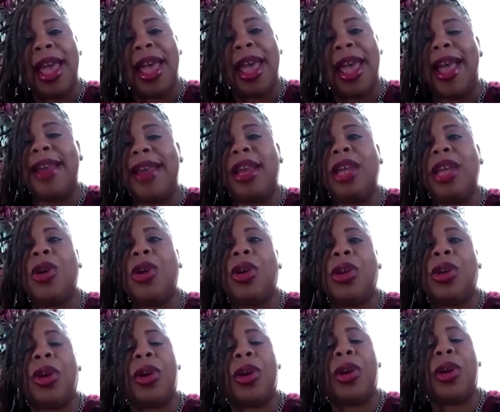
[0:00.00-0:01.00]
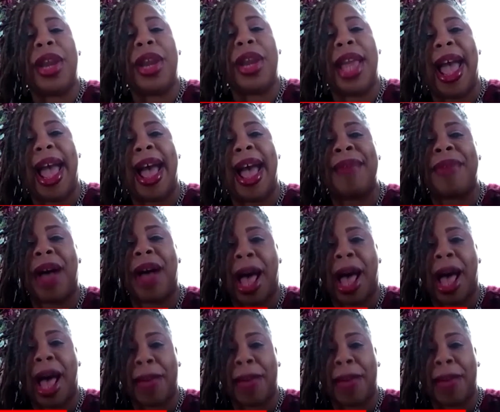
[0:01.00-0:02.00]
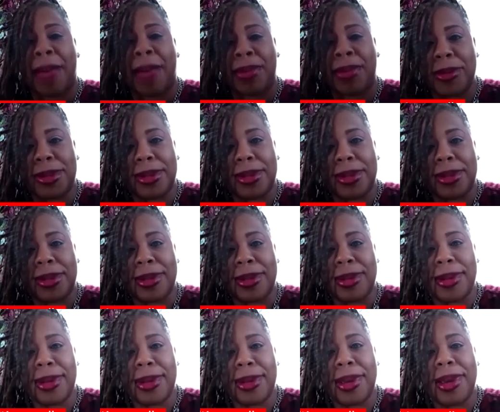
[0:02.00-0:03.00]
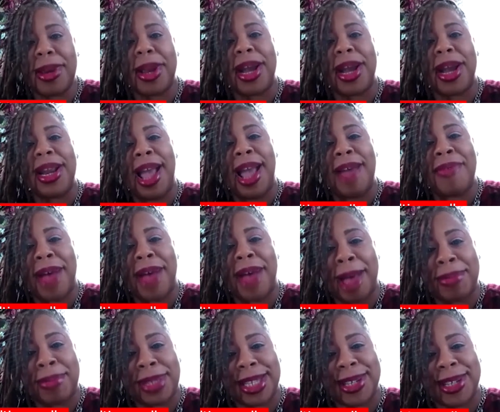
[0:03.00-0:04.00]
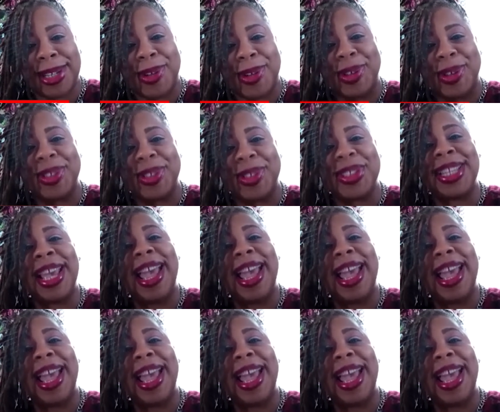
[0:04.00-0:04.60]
And you're going to have obstacles. You're going to have obstacles,